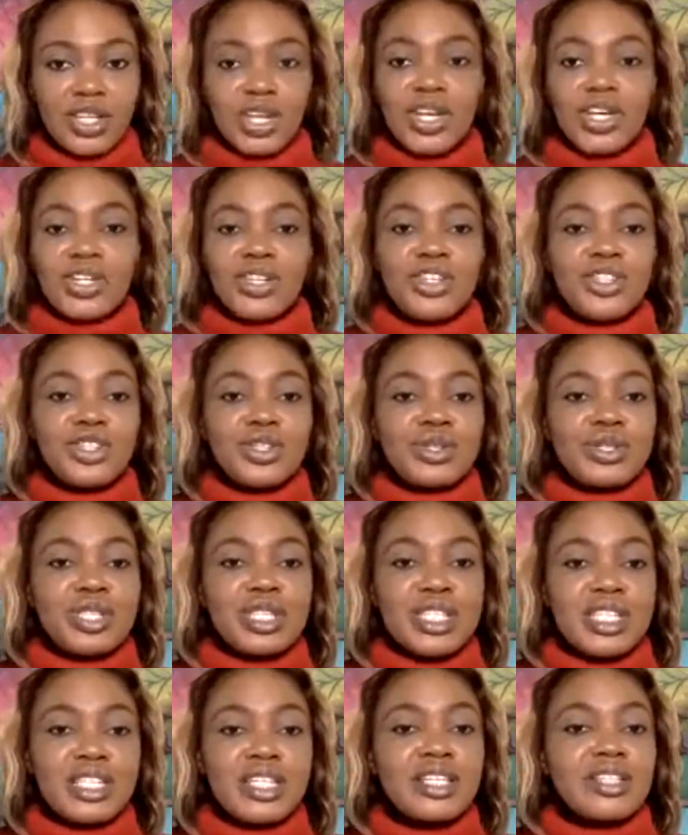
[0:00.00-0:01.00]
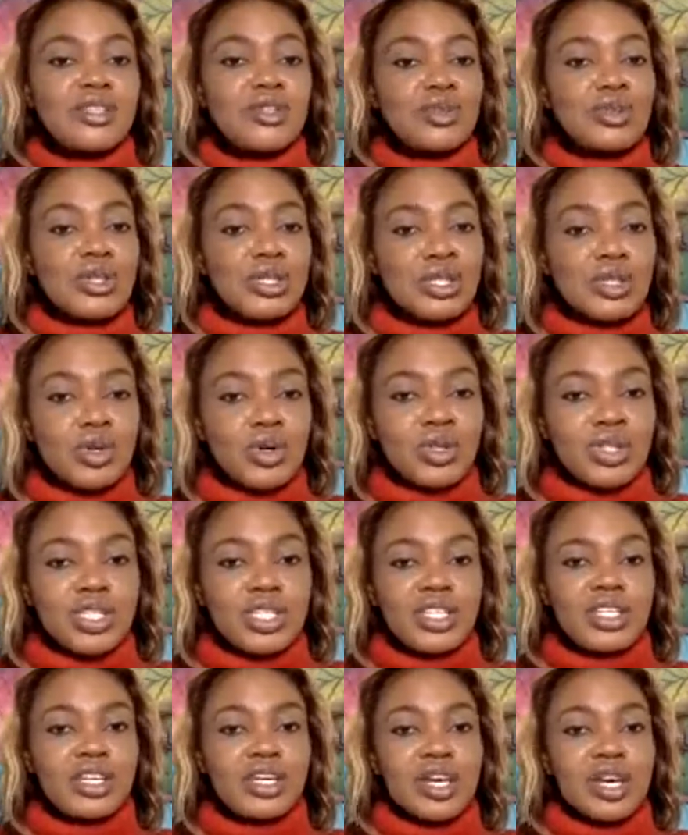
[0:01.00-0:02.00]
You just need to
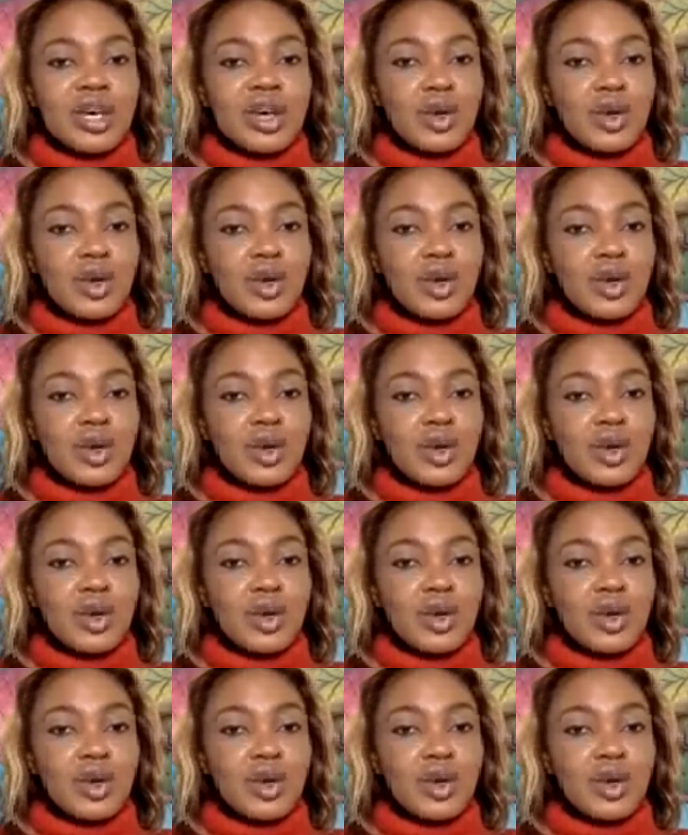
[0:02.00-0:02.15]
study